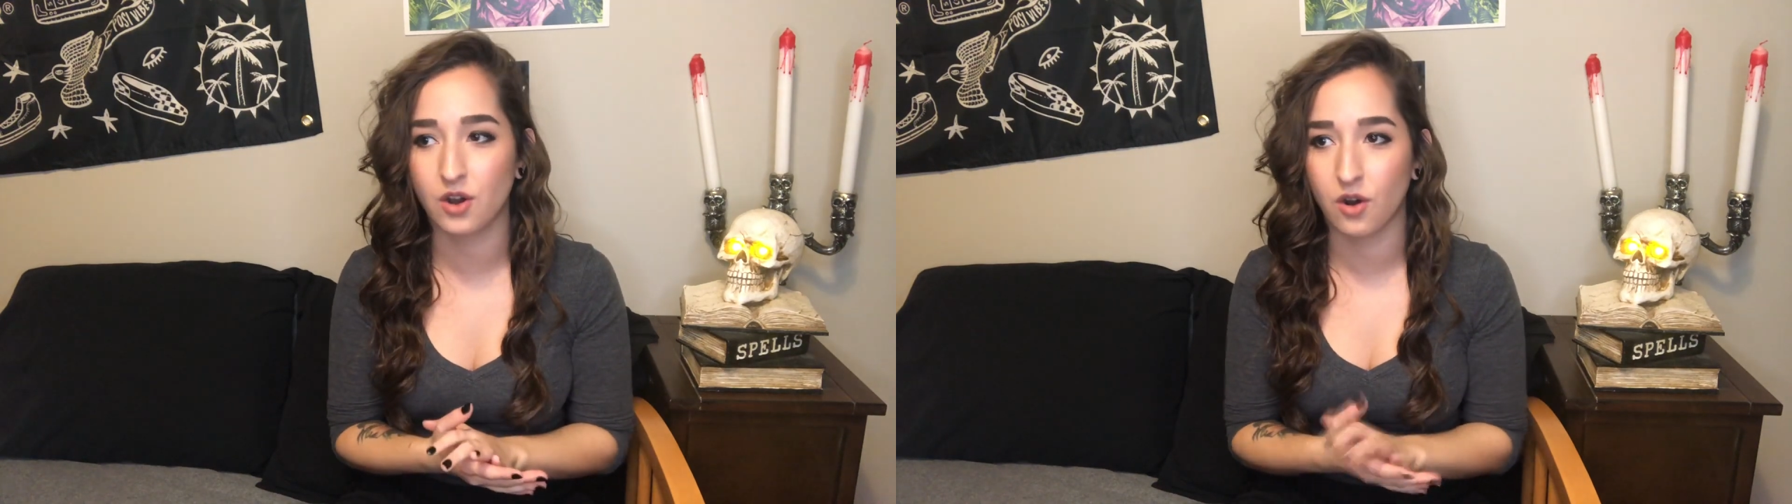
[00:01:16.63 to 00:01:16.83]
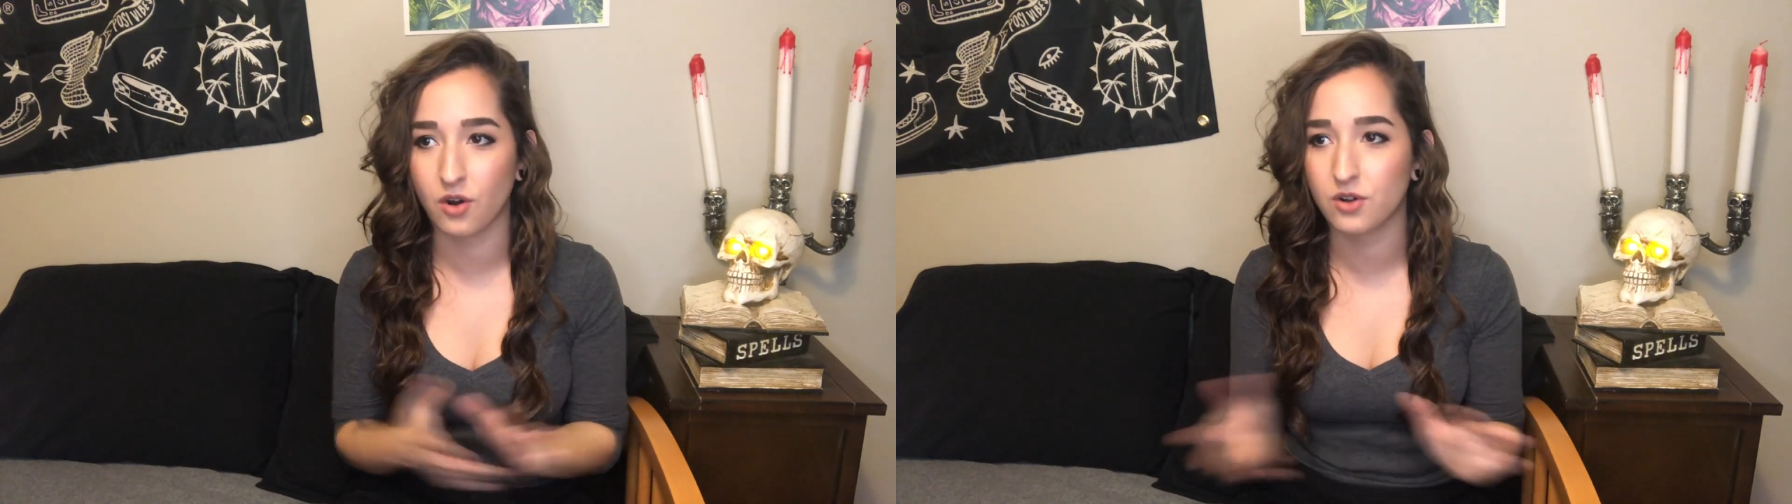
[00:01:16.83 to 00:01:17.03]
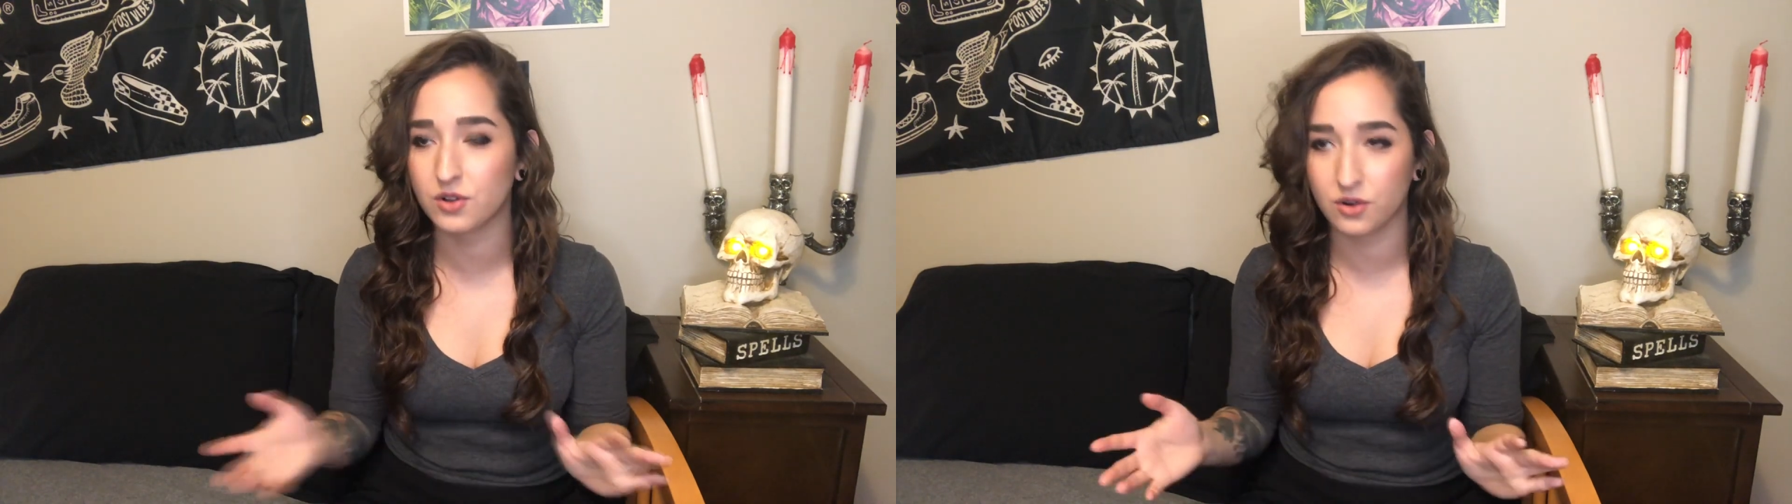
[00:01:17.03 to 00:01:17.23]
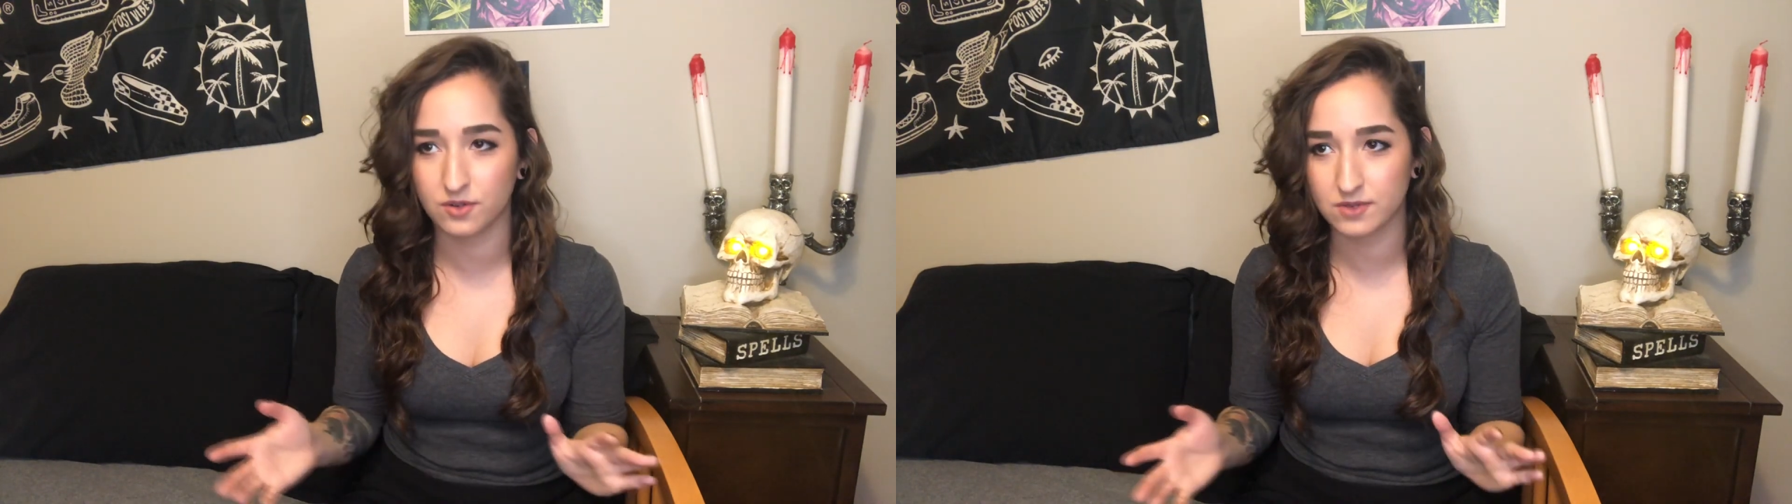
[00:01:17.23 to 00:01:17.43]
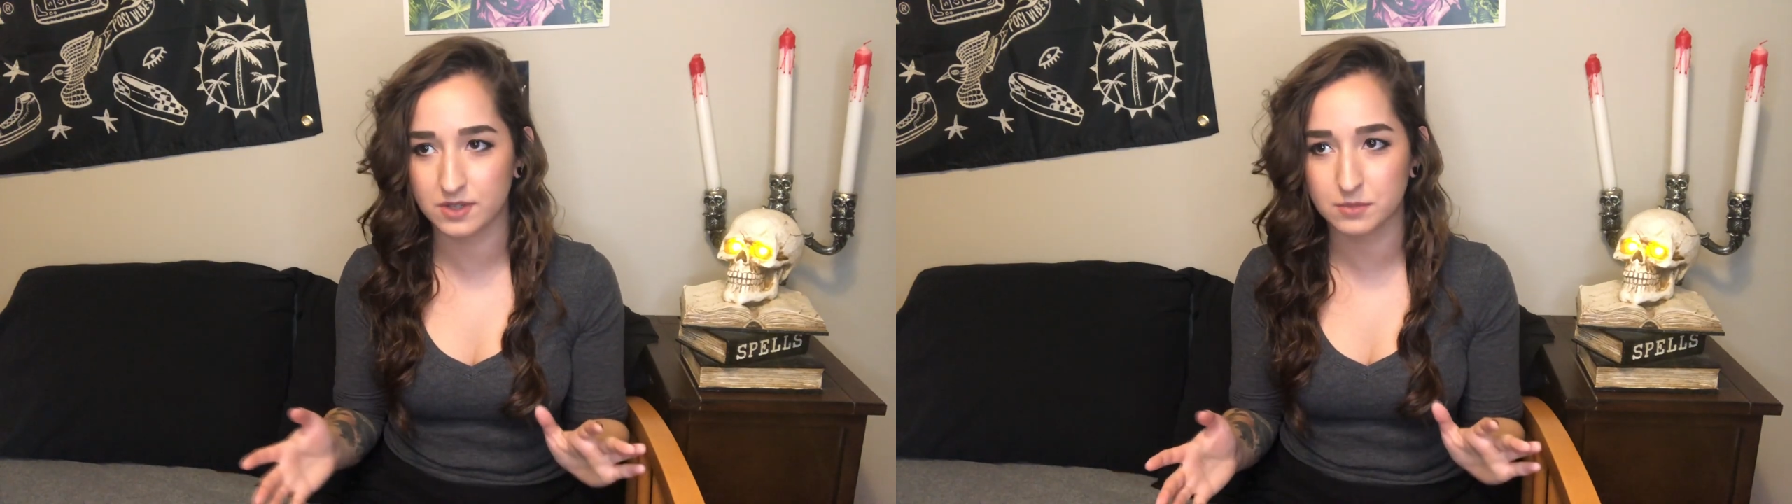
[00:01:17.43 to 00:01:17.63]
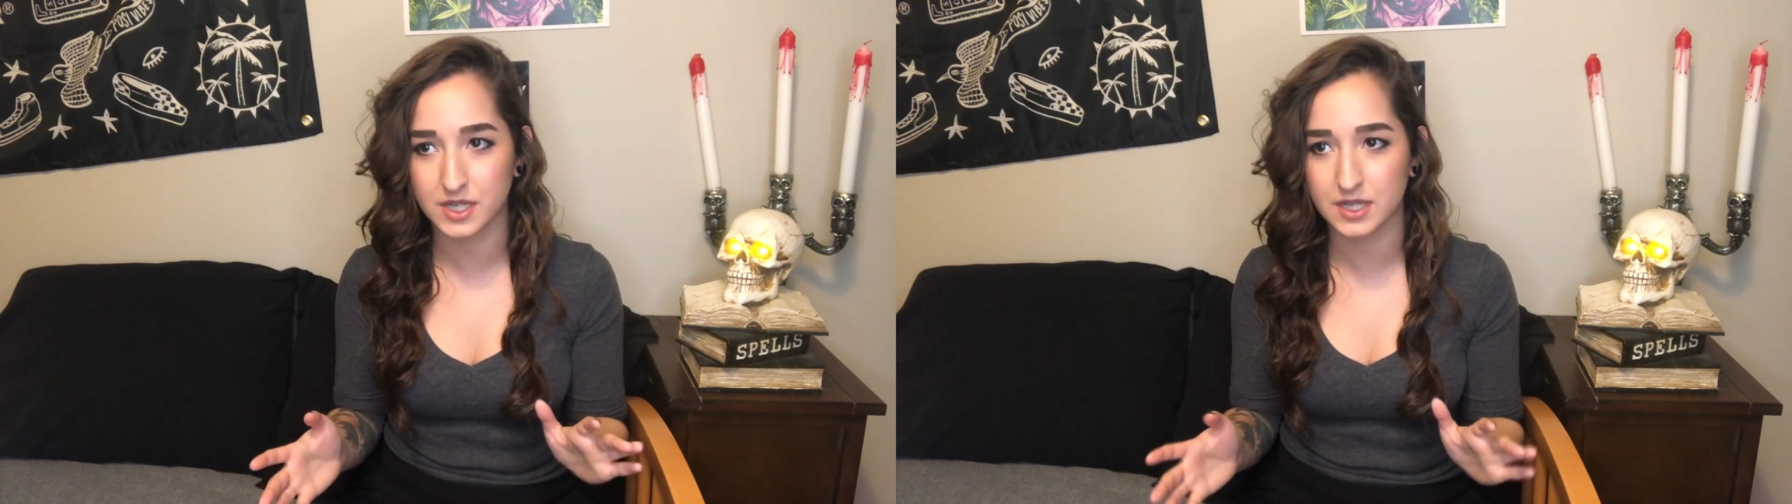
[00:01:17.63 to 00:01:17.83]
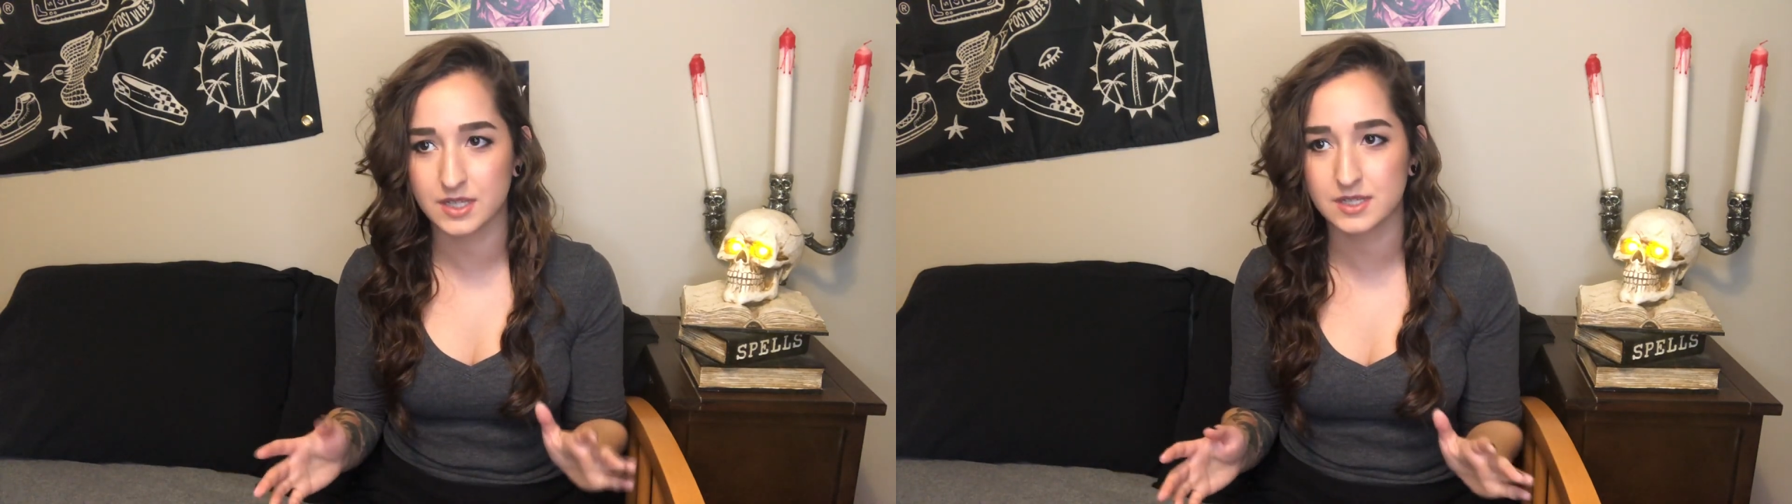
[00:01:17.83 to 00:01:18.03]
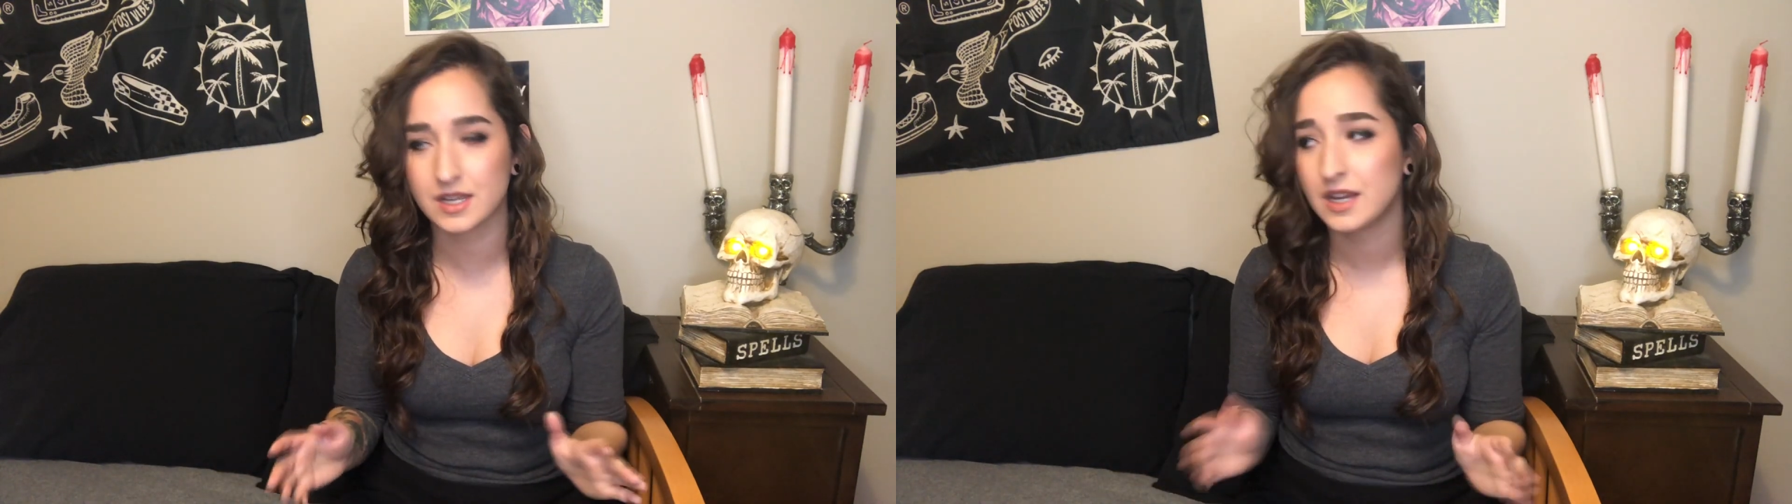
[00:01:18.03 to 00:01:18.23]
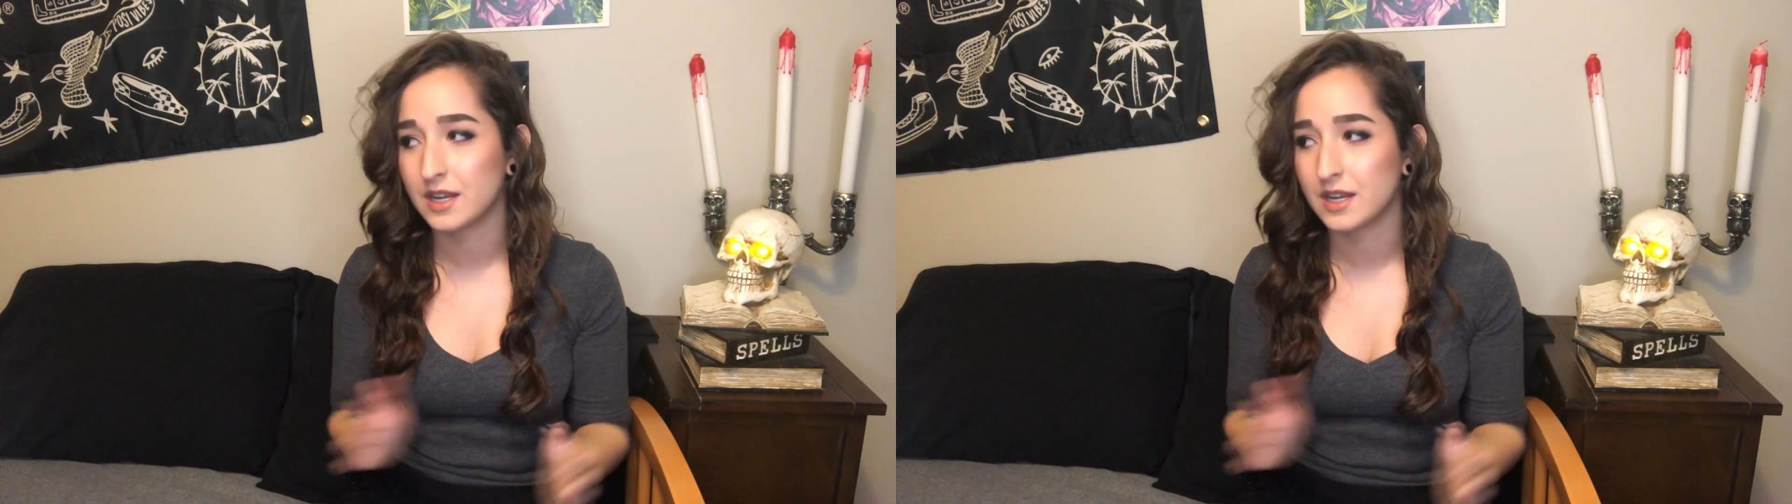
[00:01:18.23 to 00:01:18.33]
all over the place,